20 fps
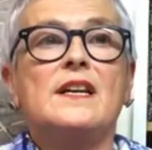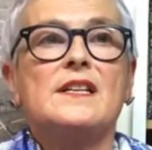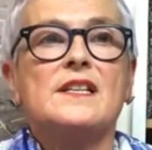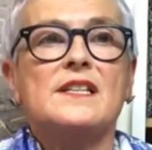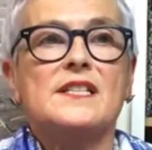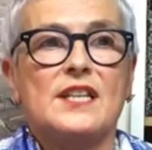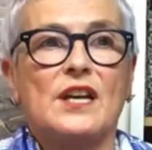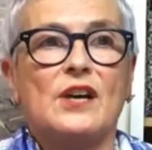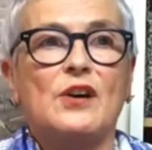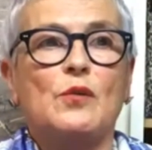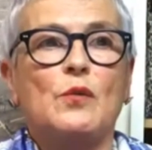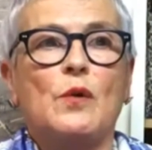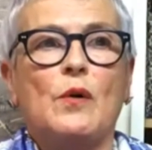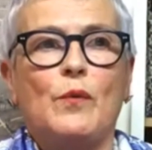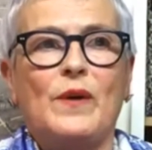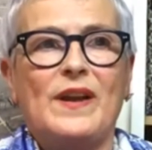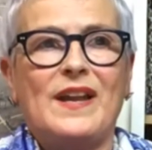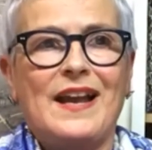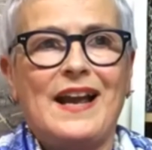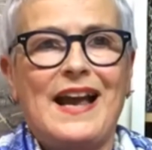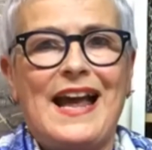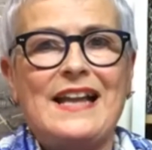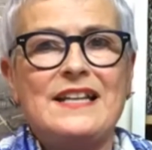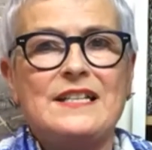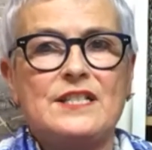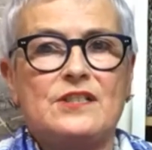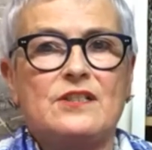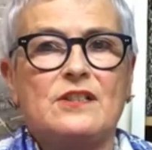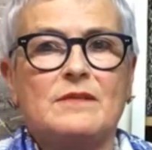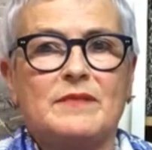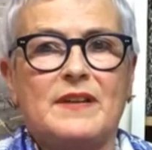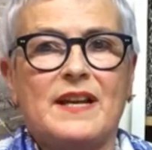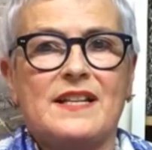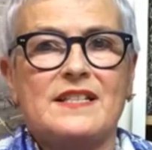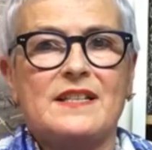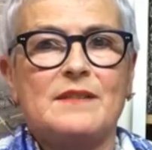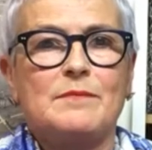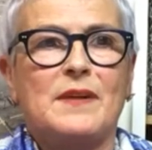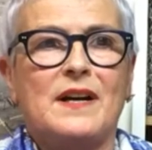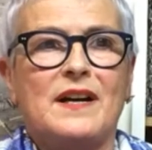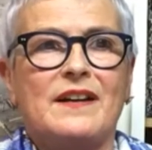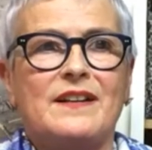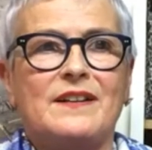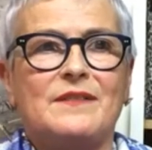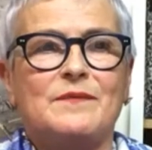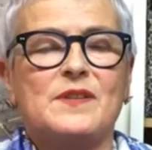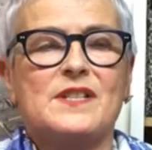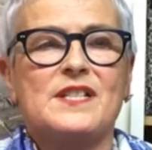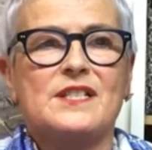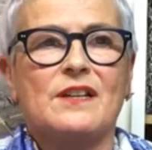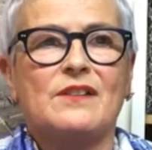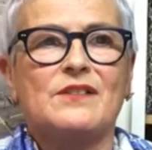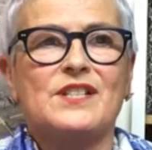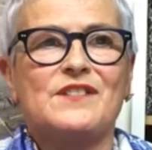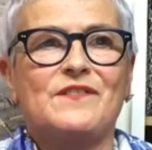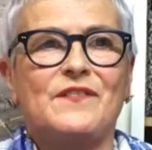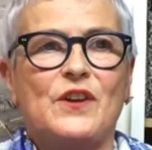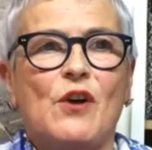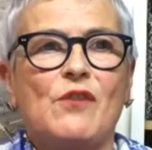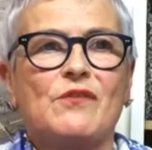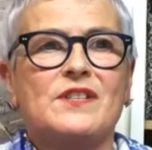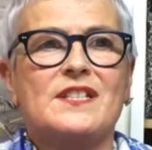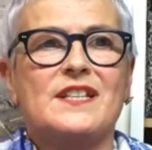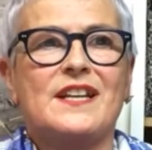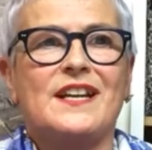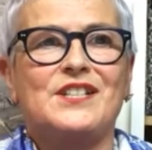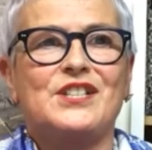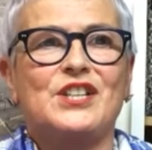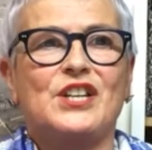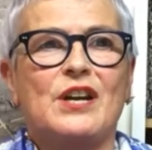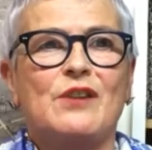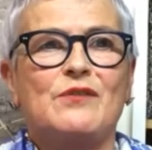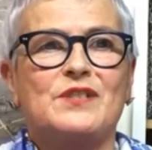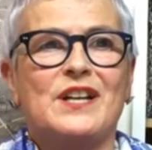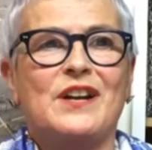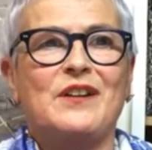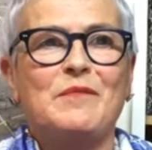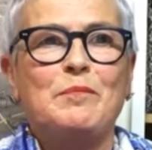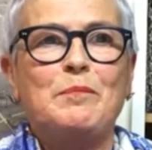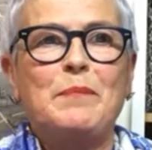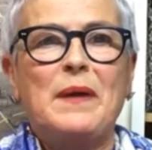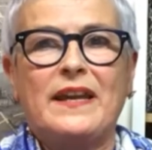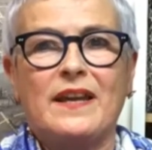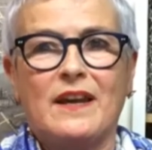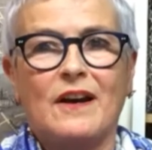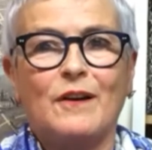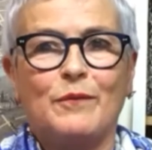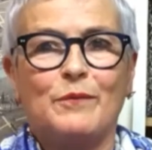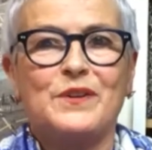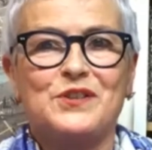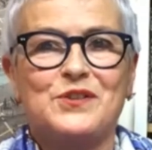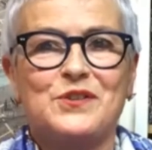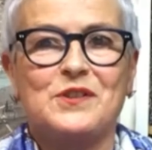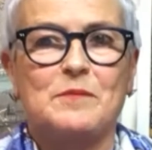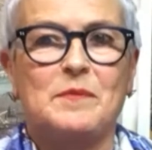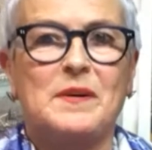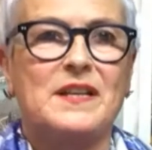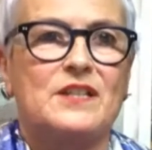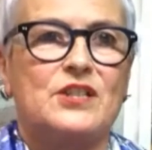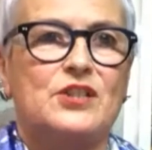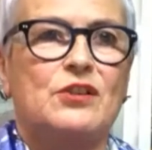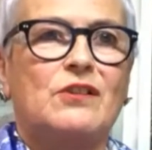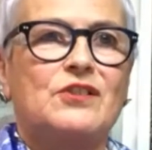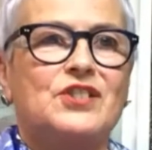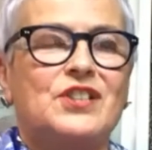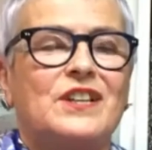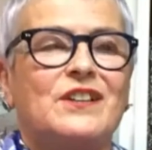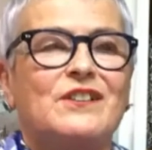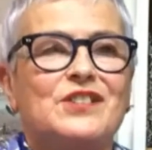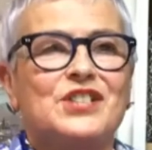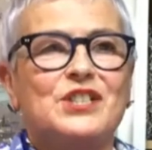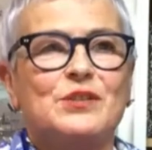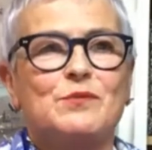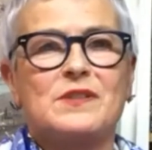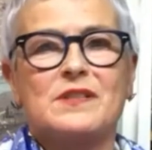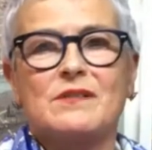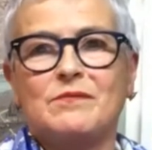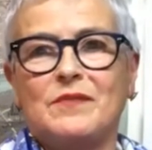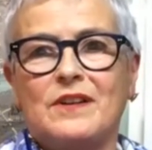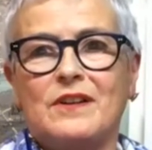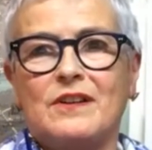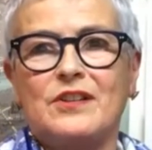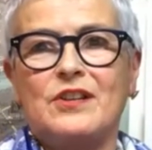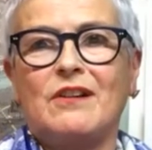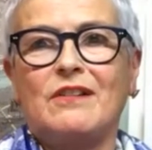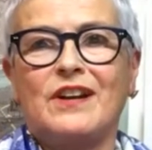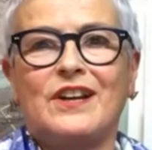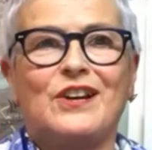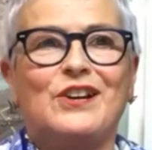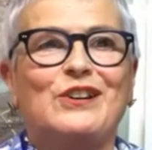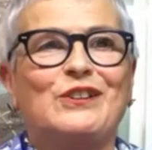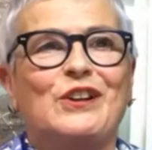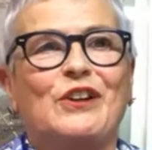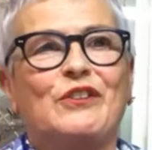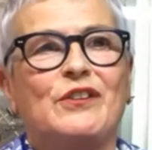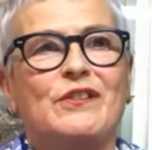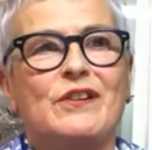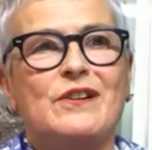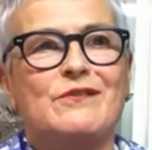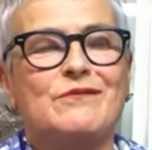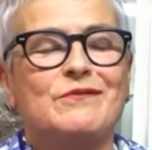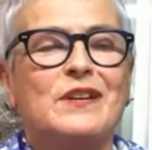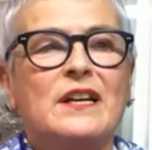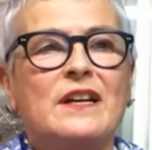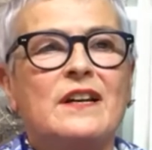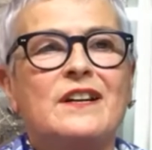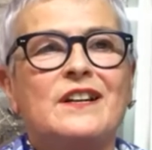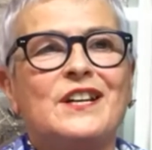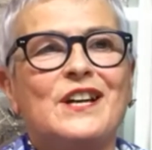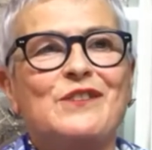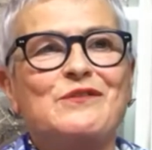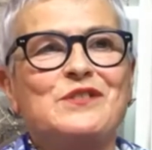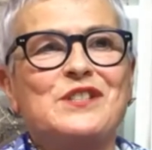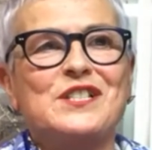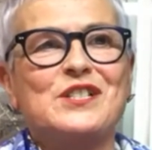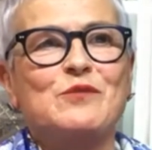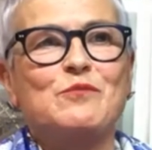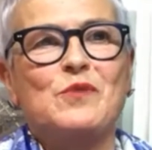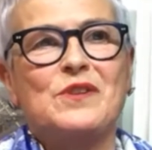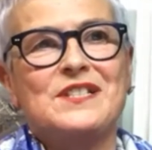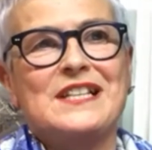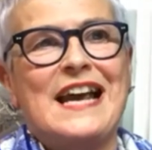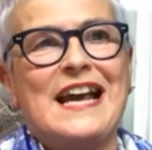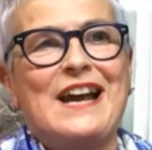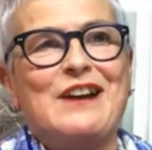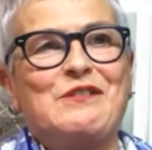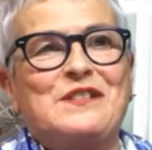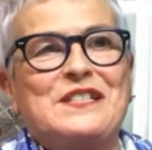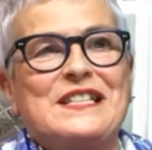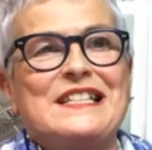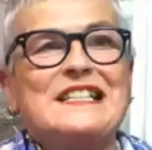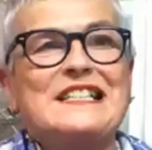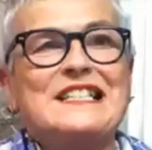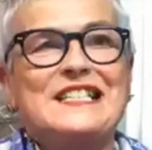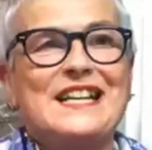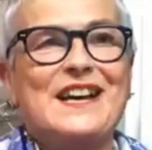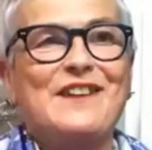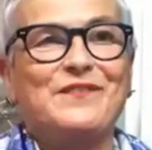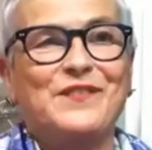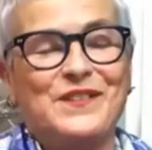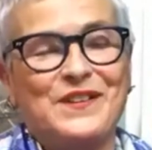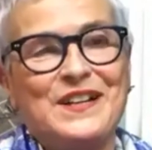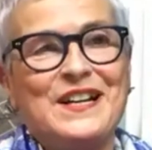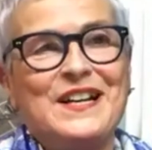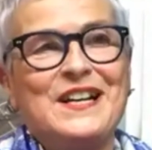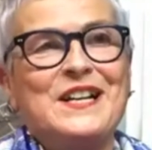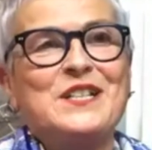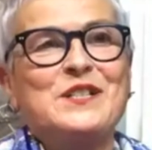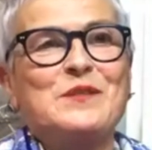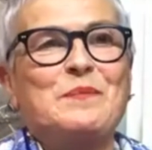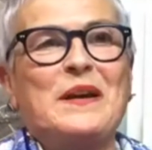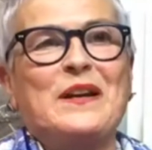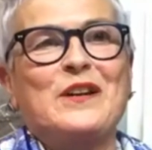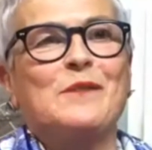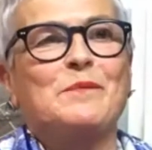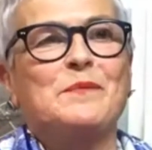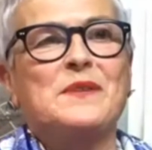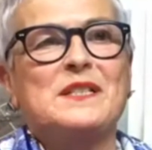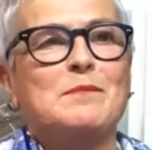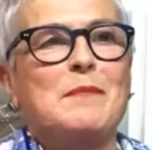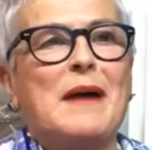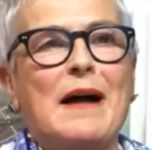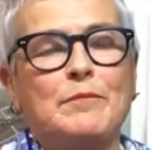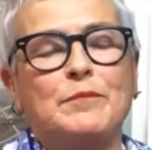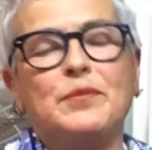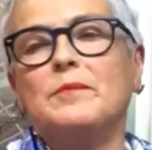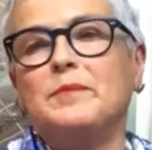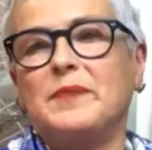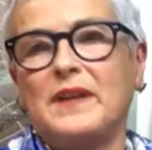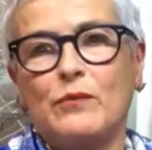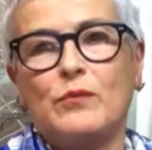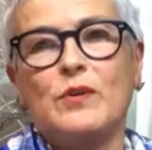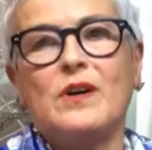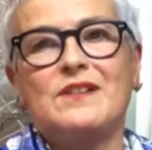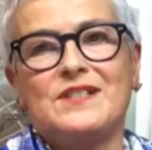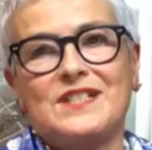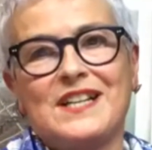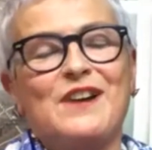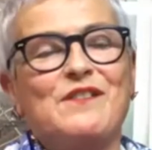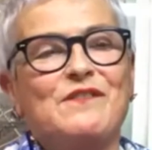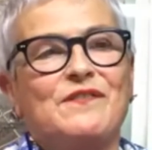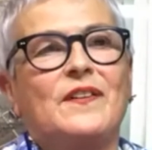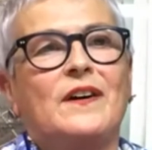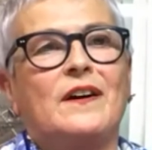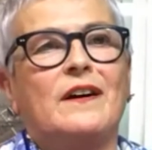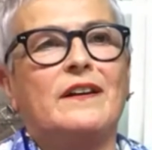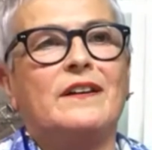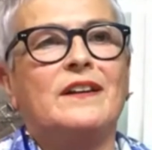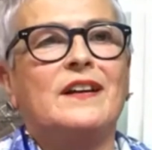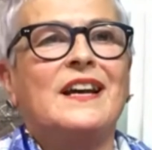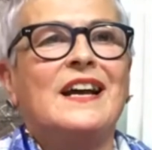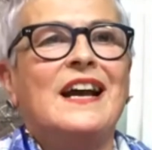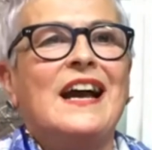So we ended up getting my son's fiance to go down and pick it up, which was a bit dodgy because she was a young girl on her own going to someone's house in Devon to pick up this map book, but it worked out fine.